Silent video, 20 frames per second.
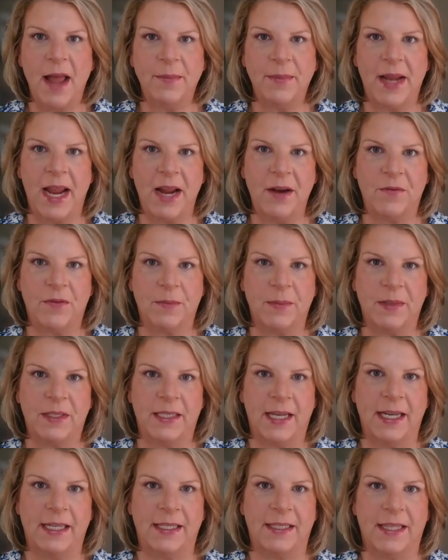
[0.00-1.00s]
I'm Kate from
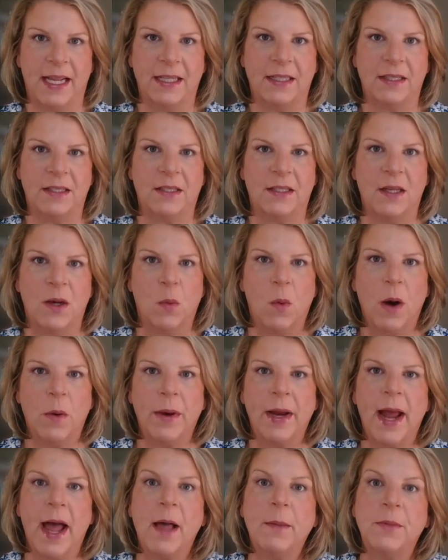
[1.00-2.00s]
StudySense, where
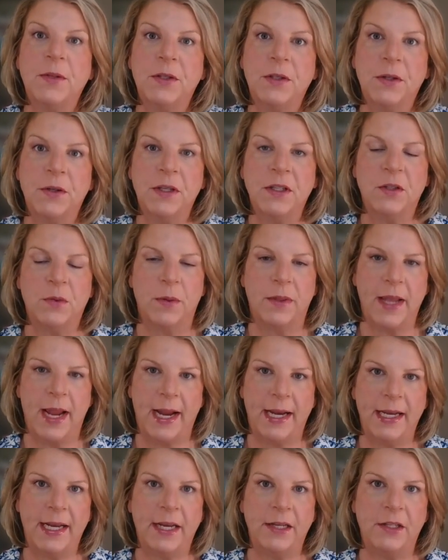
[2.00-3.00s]
we help students with
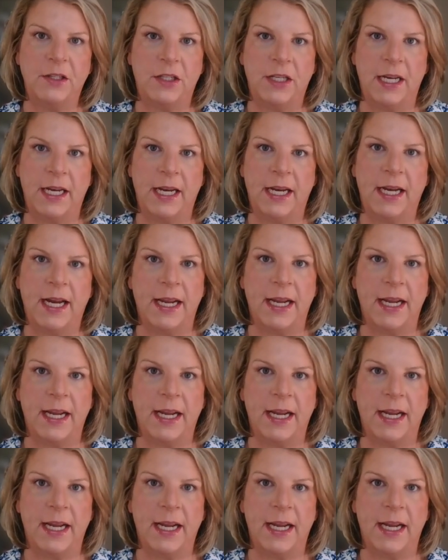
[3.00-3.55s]
ADHD